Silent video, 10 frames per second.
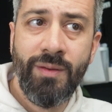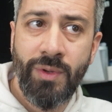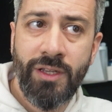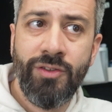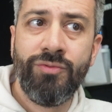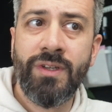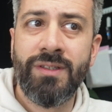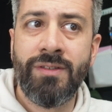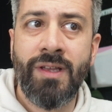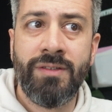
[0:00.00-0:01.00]
the ability to
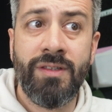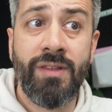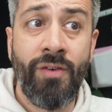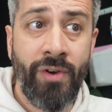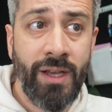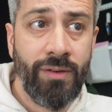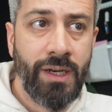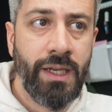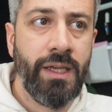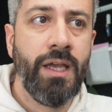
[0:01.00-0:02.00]
exercise it
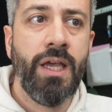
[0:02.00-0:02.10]
regularly